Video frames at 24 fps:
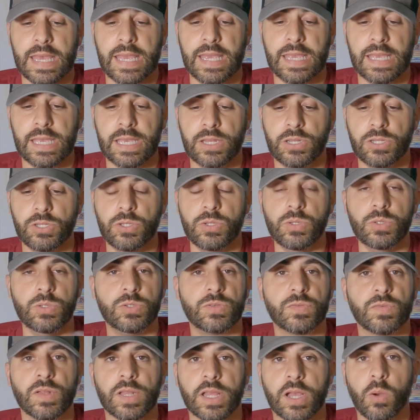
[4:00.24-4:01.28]
and use
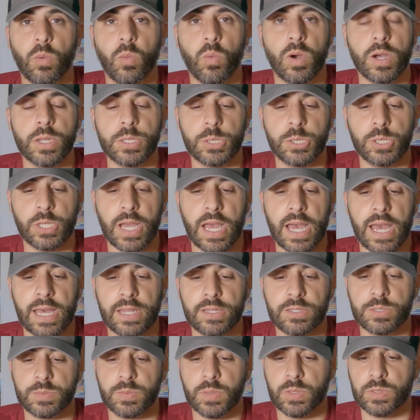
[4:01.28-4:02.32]
for like a one
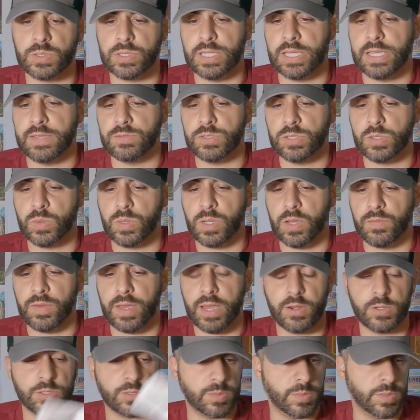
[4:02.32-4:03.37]
shot. Supposedly gives you 12
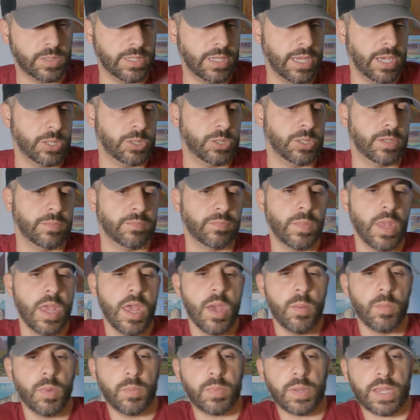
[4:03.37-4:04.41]
hours of protection,
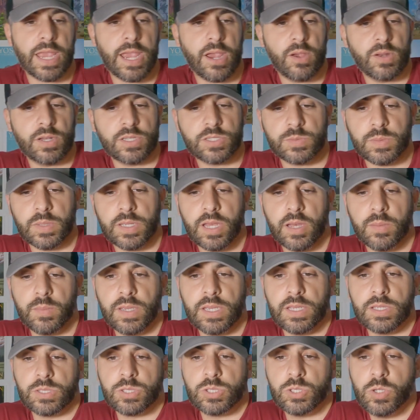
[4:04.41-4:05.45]
but picaridin is
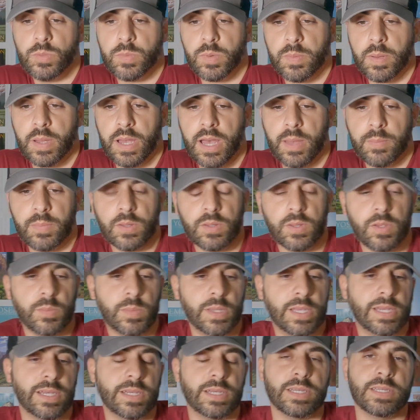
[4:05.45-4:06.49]
becoming super popular
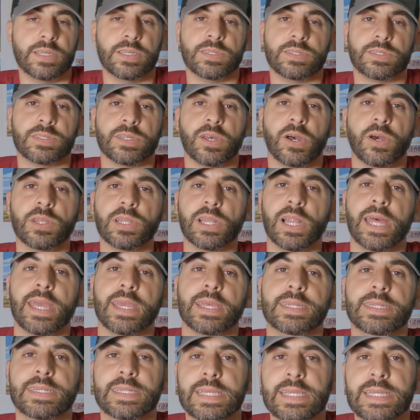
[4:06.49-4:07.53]
because,
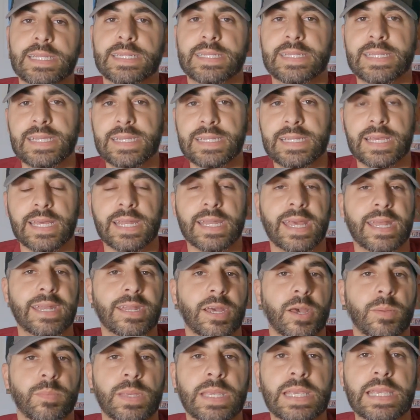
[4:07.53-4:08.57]
unlike DEET can end
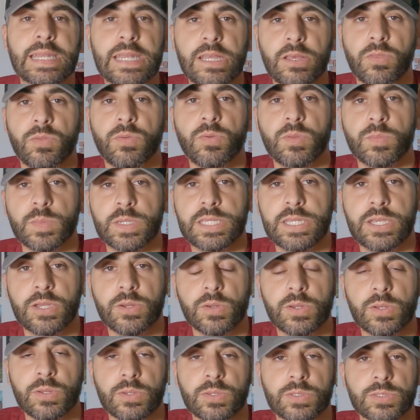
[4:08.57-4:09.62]
up eating through the
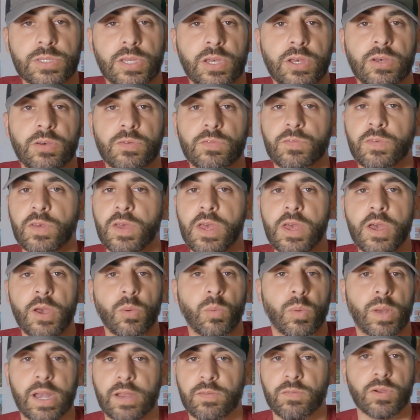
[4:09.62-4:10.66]
materials of
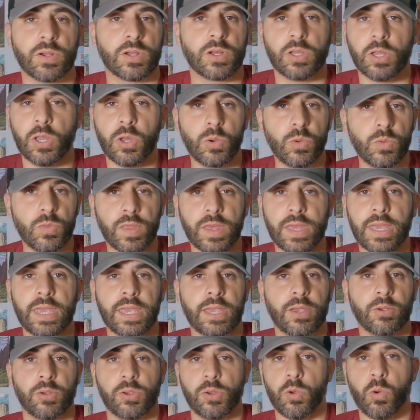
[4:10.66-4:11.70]
whatever
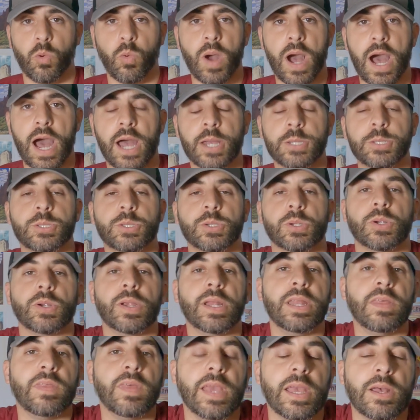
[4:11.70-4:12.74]
clothing or your watch or
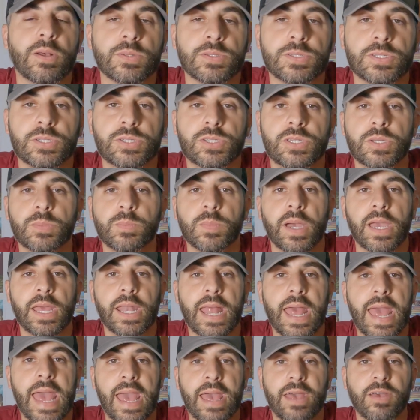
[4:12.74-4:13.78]
anything else that you
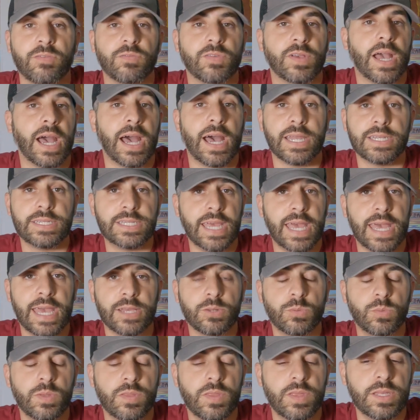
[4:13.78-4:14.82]
might have
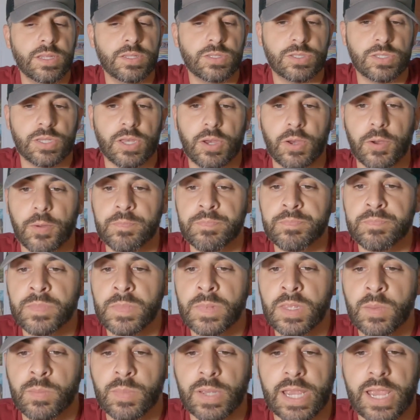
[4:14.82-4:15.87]
contact with it. So
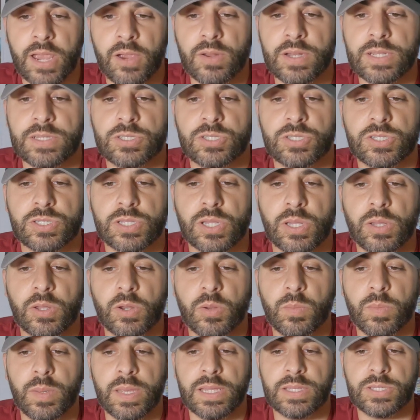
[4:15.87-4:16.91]
picaridin is just a
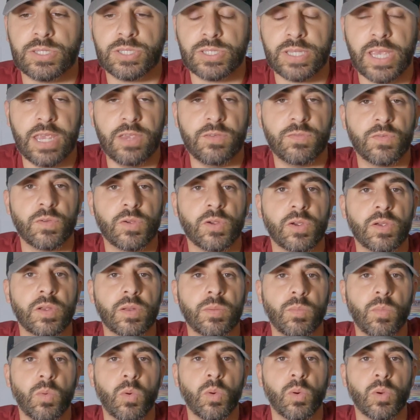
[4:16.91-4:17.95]
little bit safer
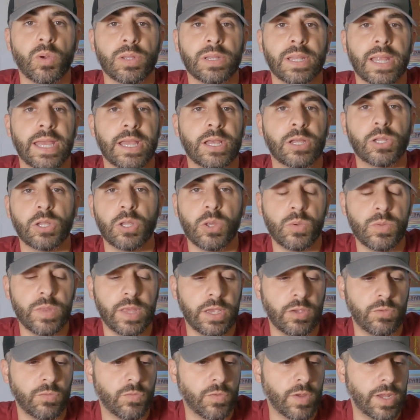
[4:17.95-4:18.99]
and more like
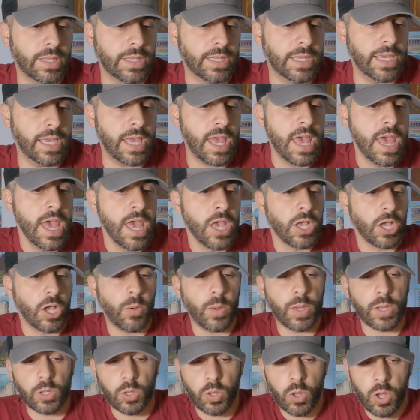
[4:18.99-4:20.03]
clothing friendly.
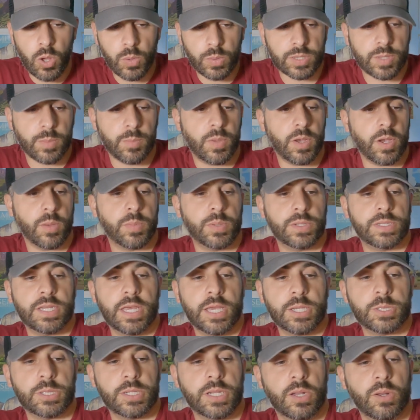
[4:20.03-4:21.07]
Going along with the bug
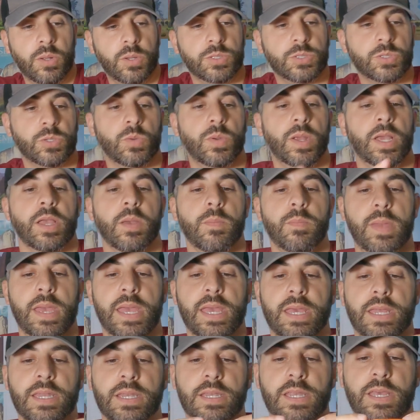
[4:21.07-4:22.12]
protection, I'd also
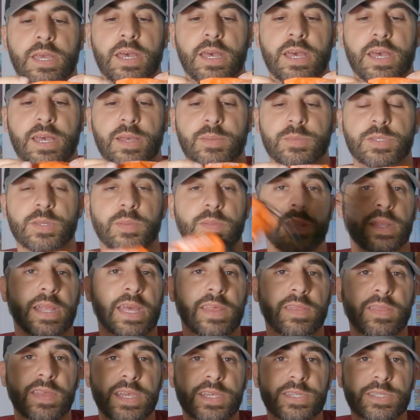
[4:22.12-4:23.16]
recommend something
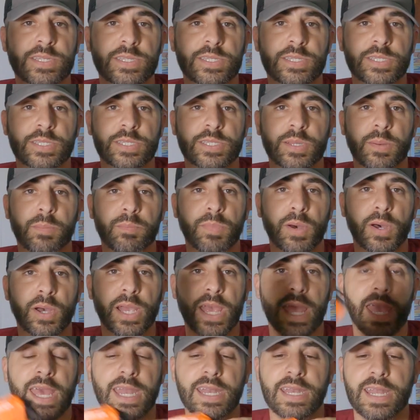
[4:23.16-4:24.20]
like this. This is a
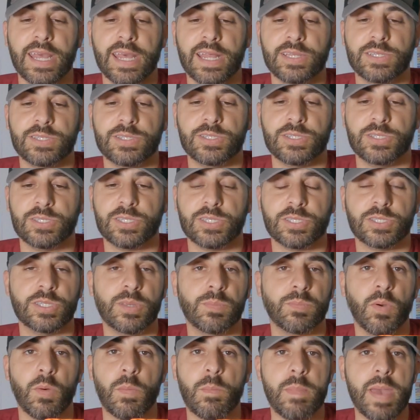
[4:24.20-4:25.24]
bug head net. It's just a
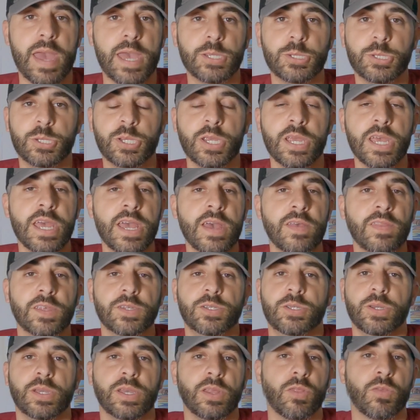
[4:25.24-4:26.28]
simple mesh
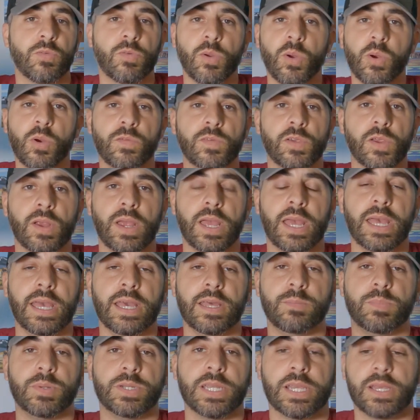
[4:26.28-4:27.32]
that you can throw over your
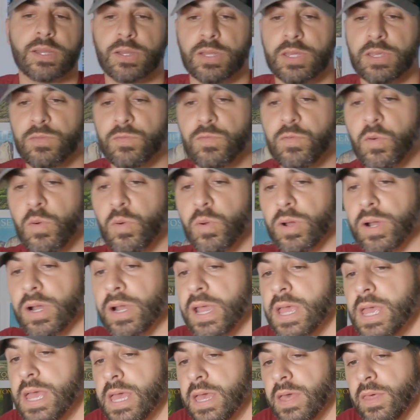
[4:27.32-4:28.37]
head, particularly
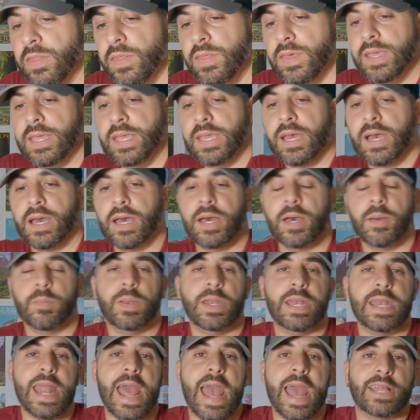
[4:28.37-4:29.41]
for the
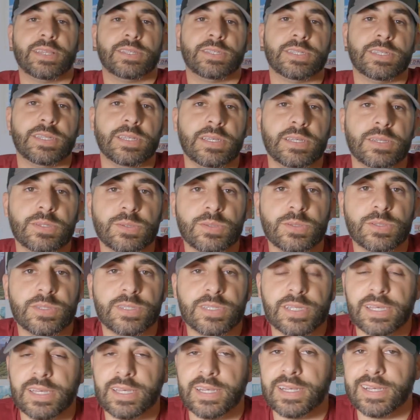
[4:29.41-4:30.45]
gnats, those
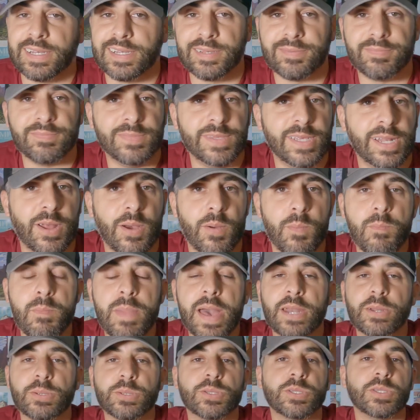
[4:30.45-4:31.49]
you know,
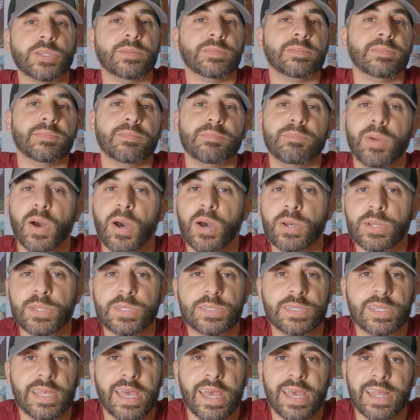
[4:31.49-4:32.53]
meddlesome
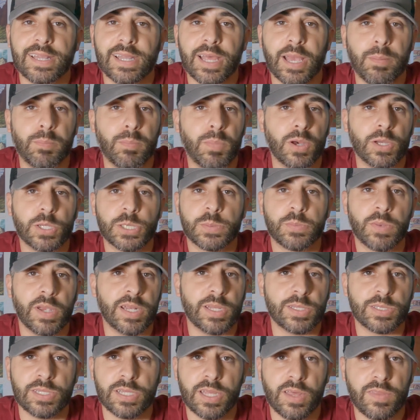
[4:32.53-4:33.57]
bugs that like bug spray
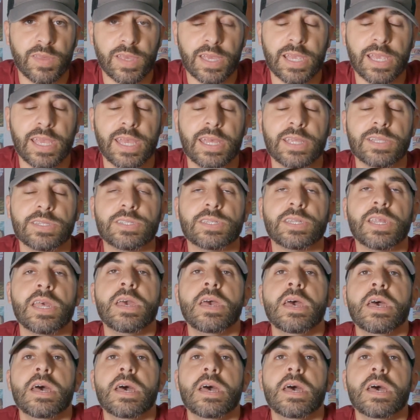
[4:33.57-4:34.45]
does nothing against.